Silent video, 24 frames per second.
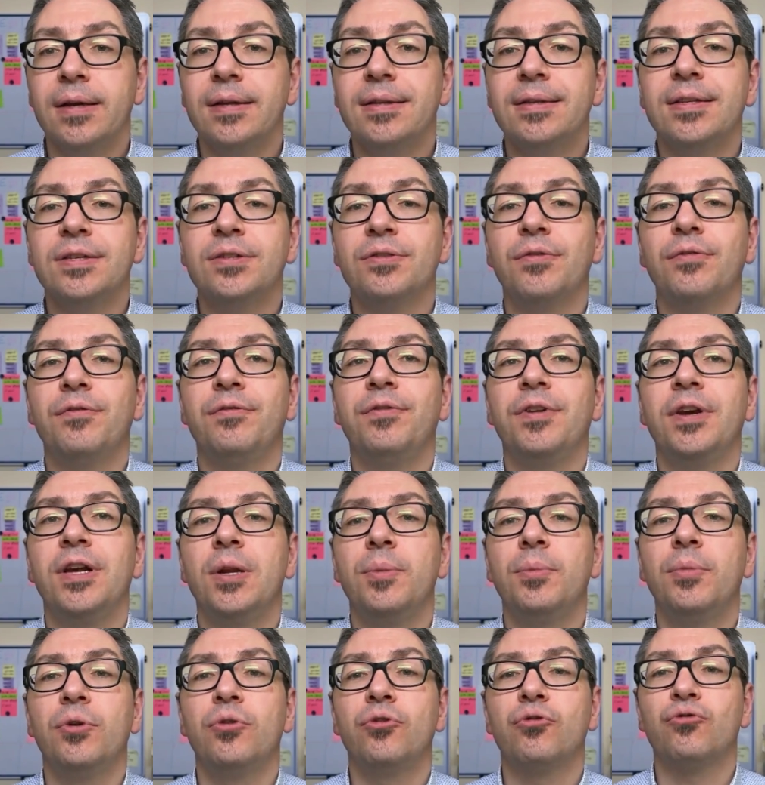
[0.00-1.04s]
It is
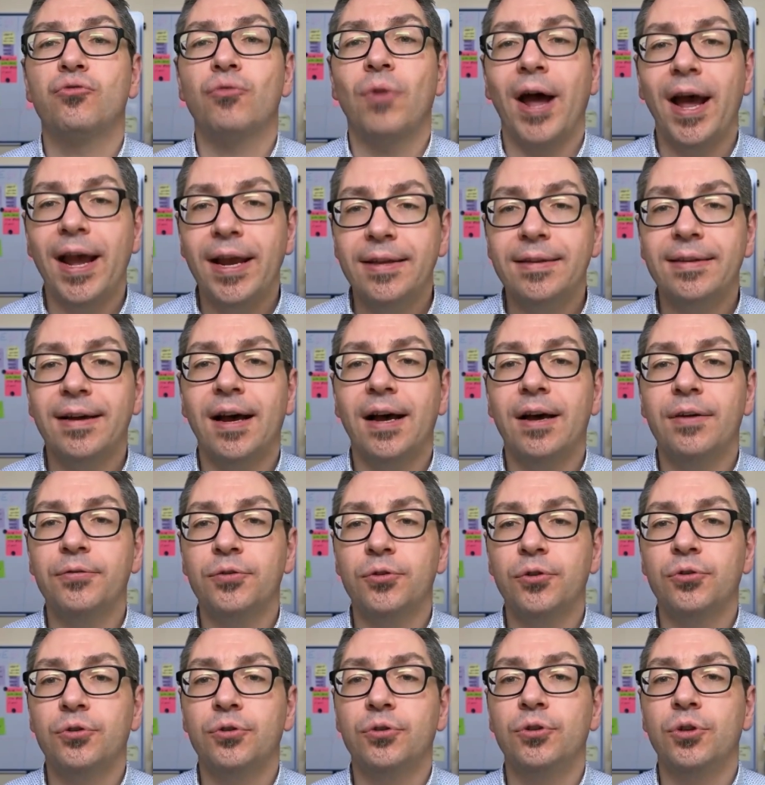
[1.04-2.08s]
available right
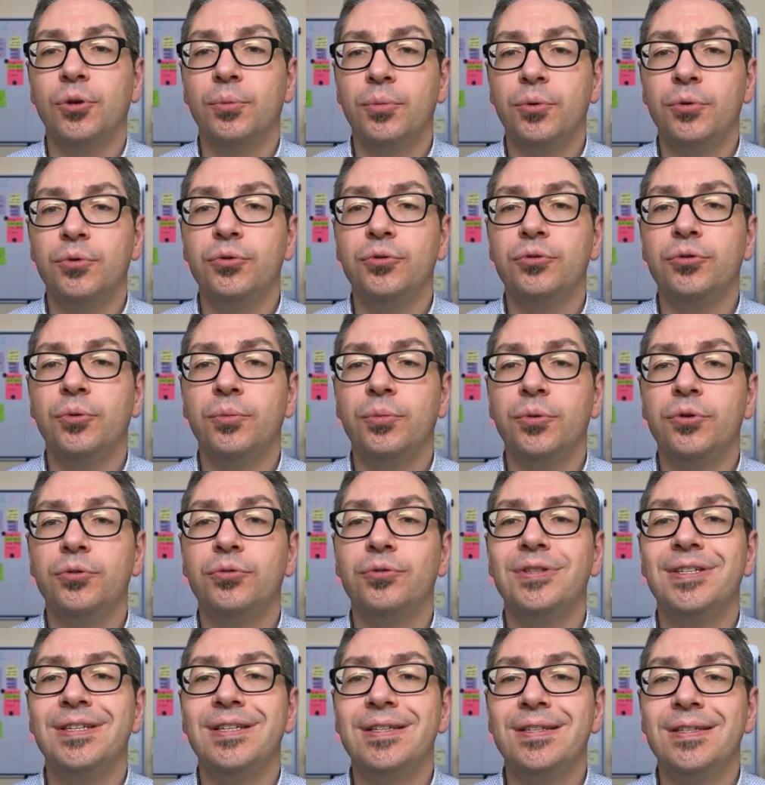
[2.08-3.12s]
after the
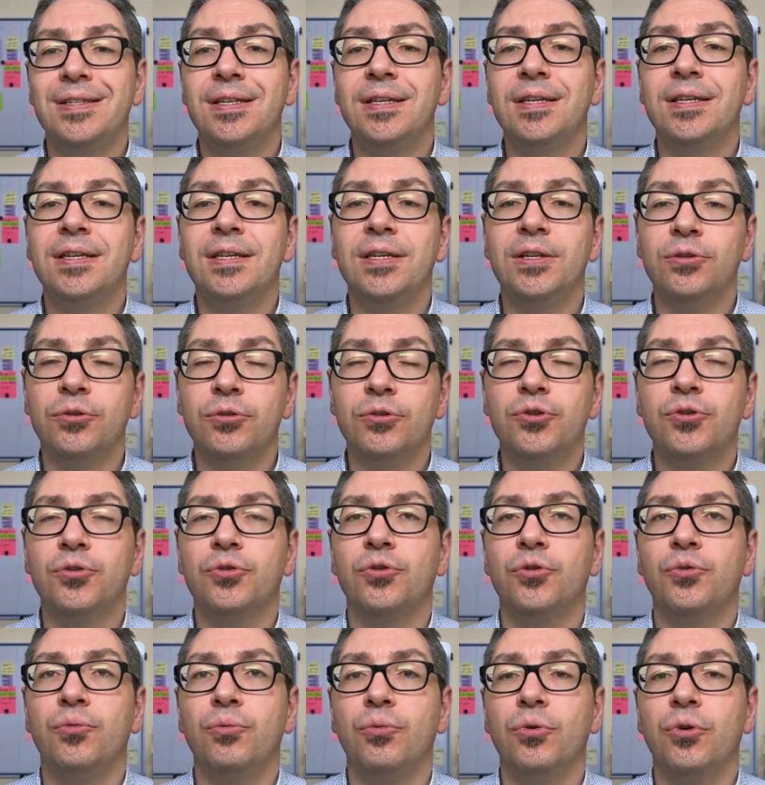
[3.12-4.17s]
WWDC keynote,
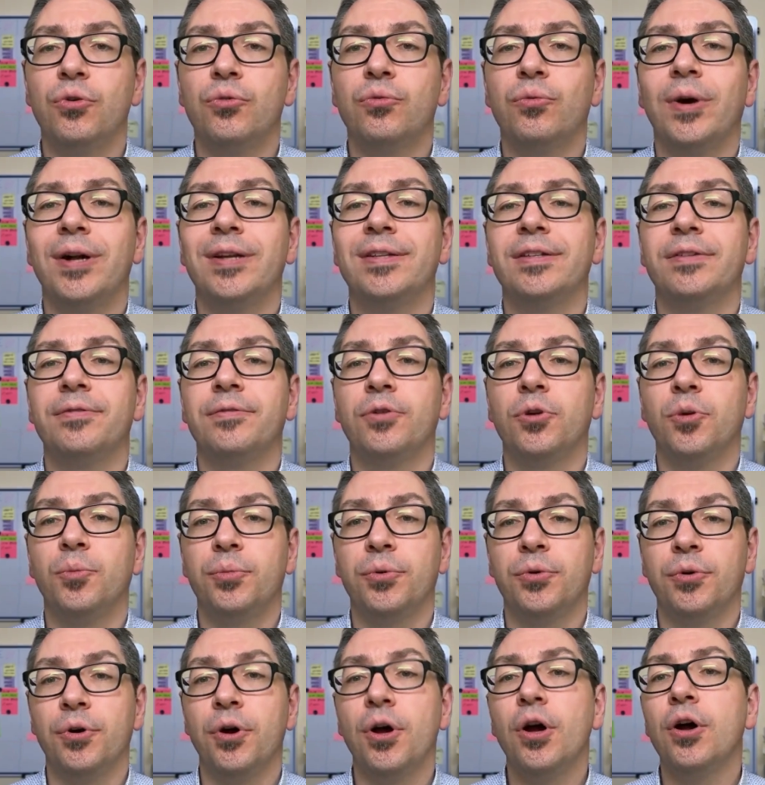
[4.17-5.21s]
so the Worldwide
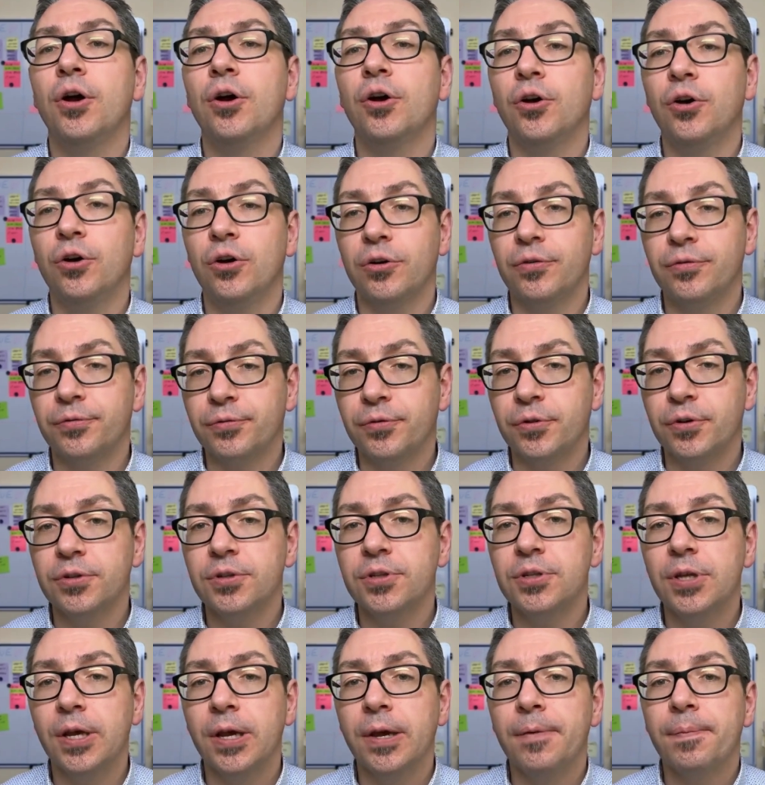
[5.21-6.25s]
Developer
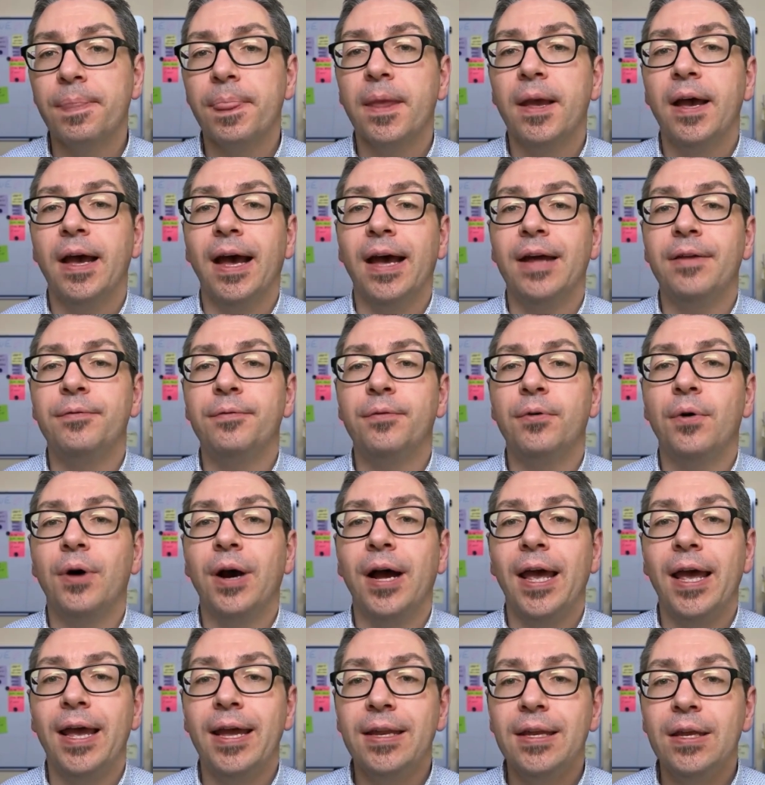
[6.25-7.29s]
Conference, and
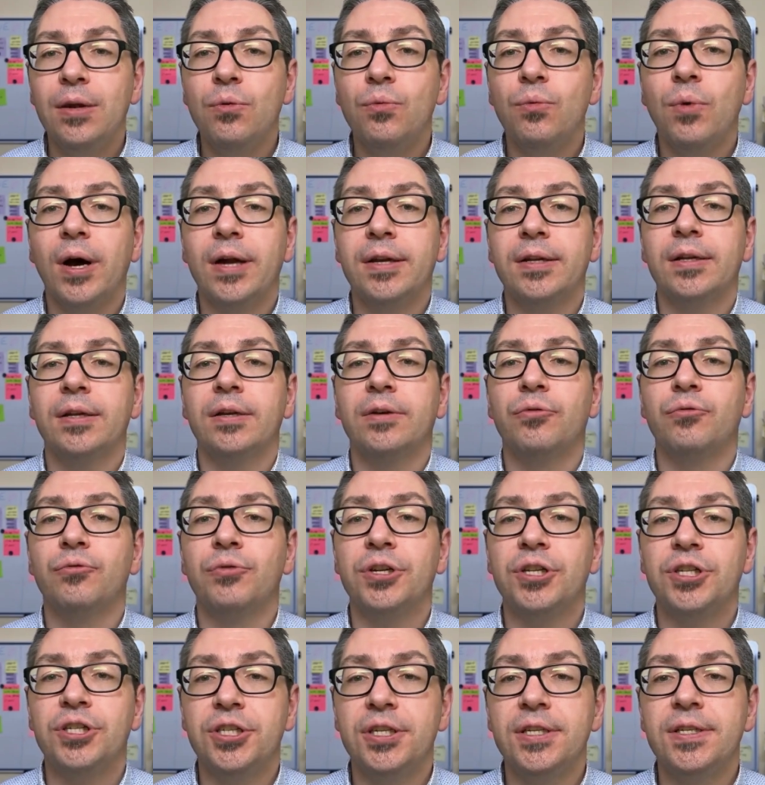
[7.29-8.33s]
for anyone
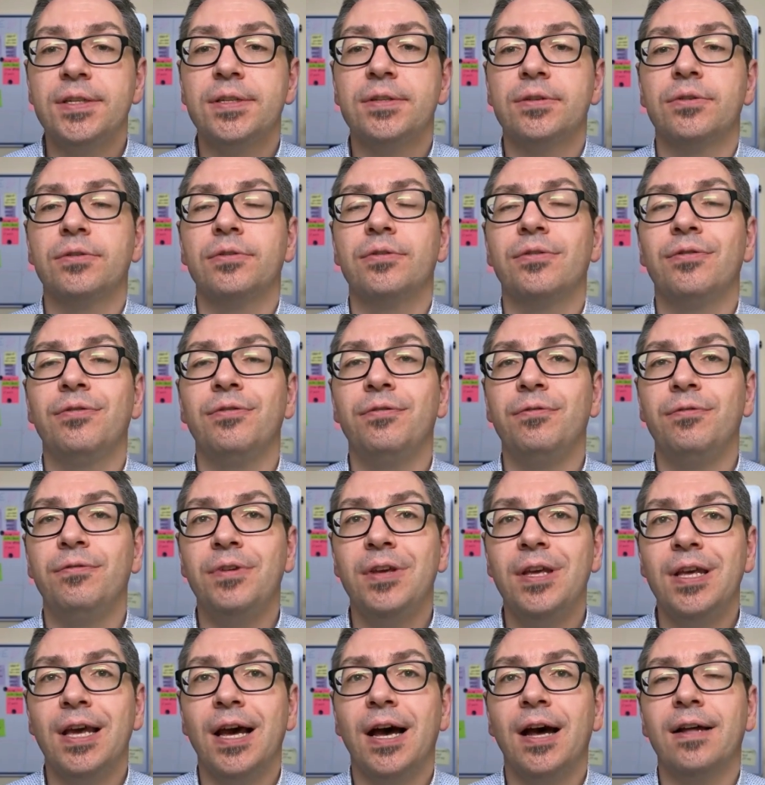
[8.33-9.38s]
registered
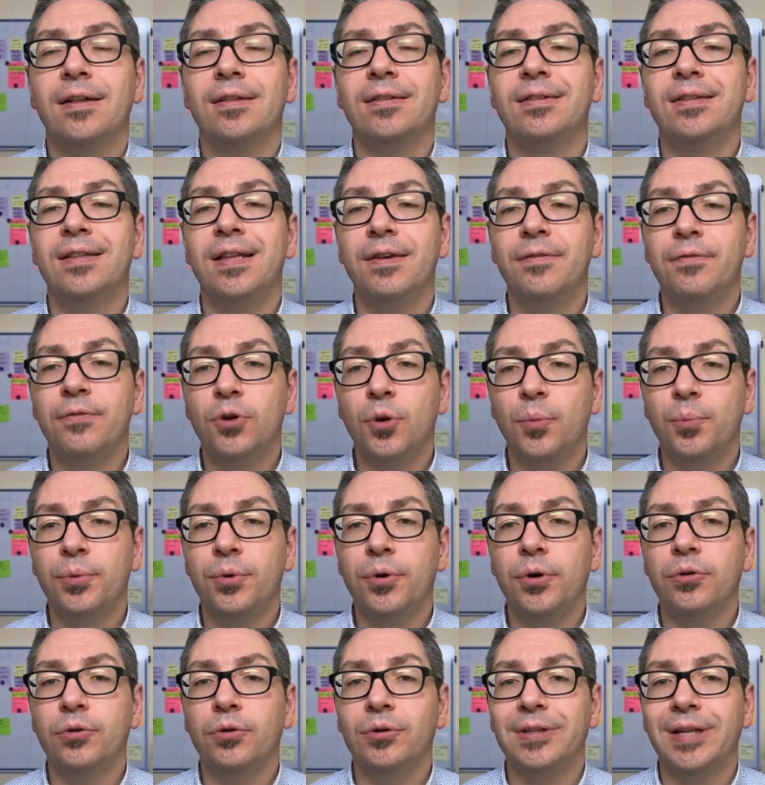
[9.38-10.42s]
via
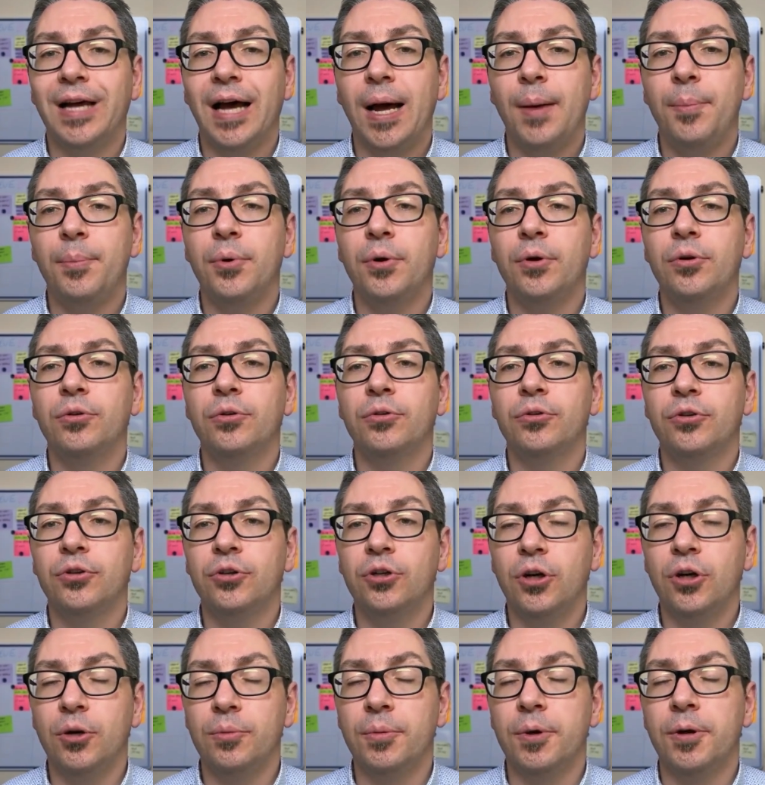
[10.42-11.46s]

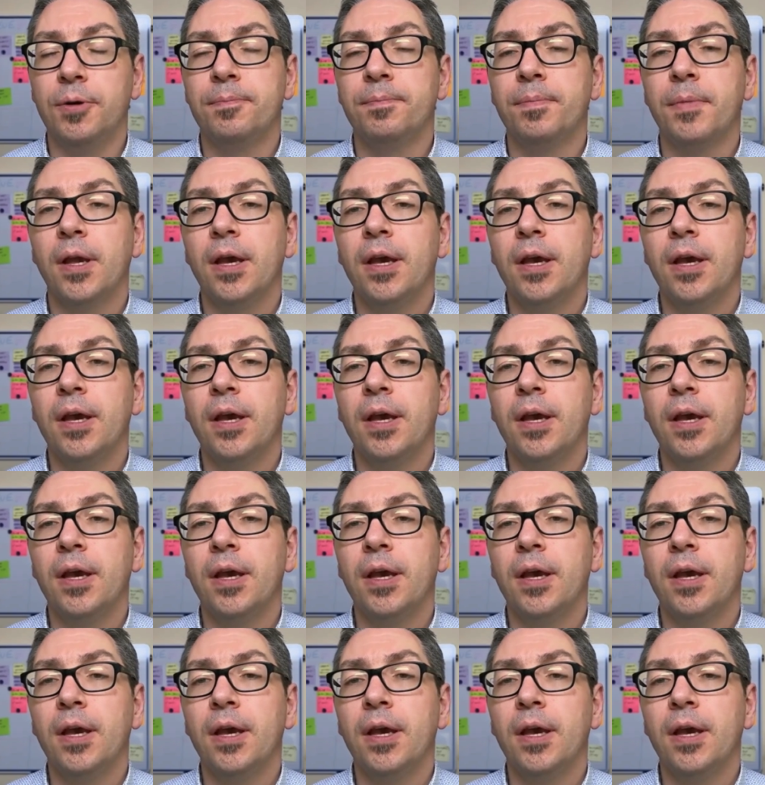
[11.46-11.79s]
developer.apple.com.